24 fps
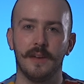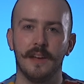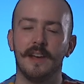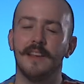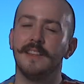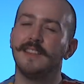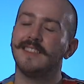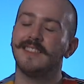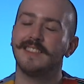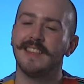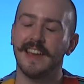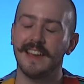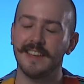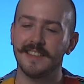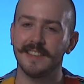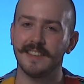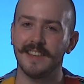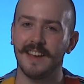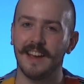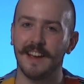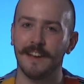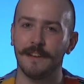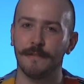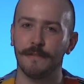Stay
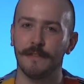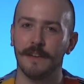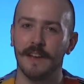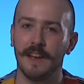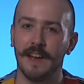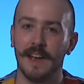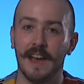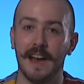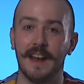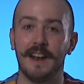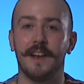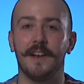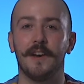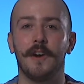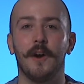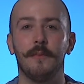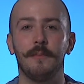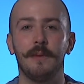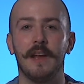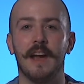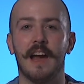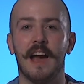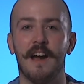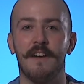safe, and I hope
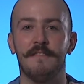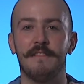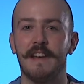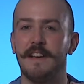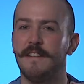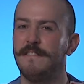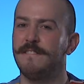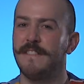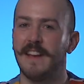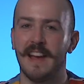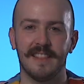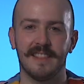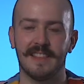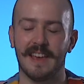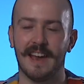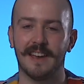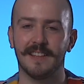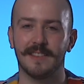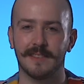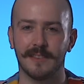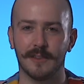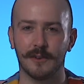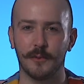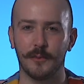you have a
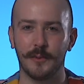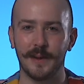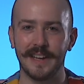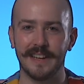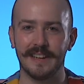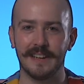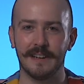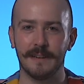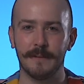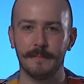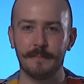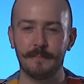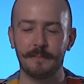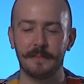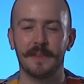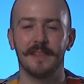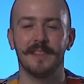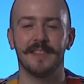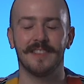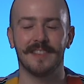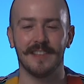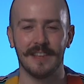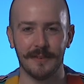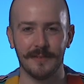fantastic week, and
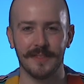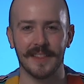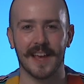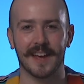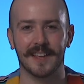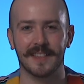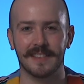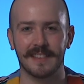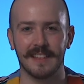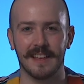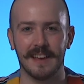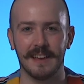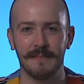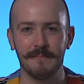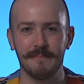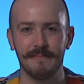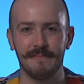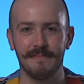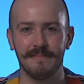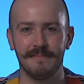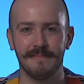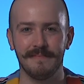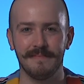see you next time.